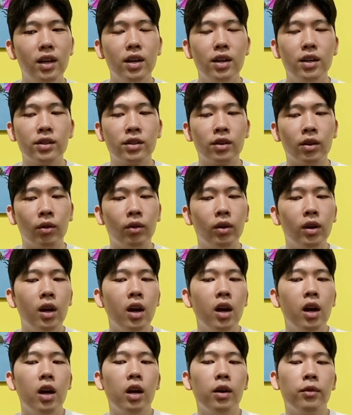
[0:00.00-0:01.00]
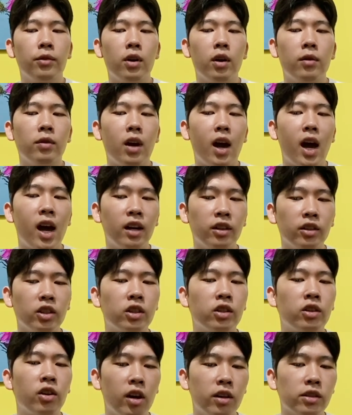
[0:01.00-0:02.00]
So if you have any
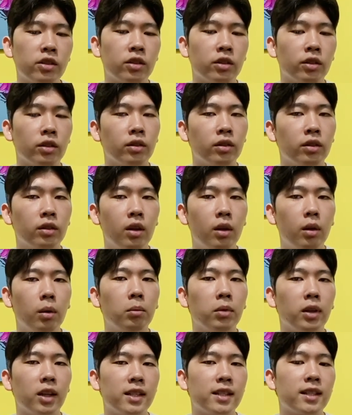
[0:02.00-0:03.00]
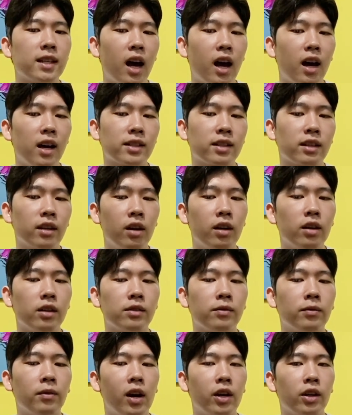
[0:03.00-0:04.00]
question, please ask us
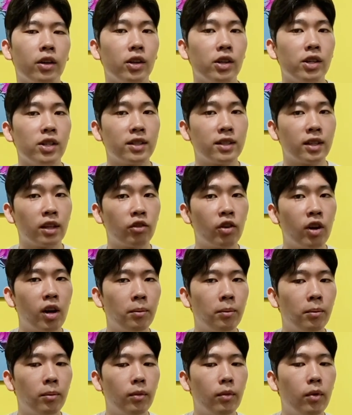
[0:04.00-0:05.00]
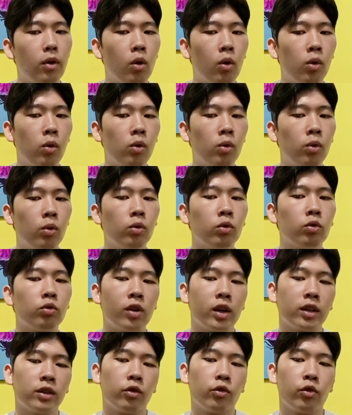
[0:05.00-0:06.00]
via Instagram or
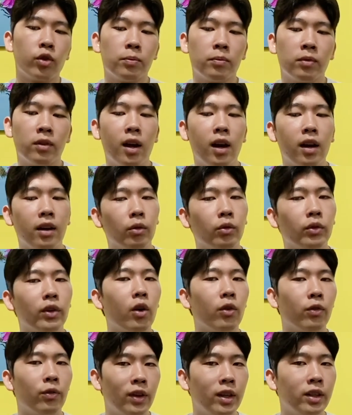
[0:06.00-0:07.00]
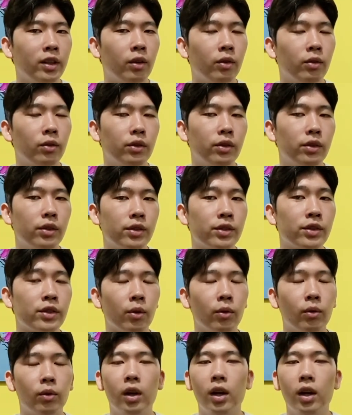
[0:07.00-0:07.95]
write a reply on our video. So,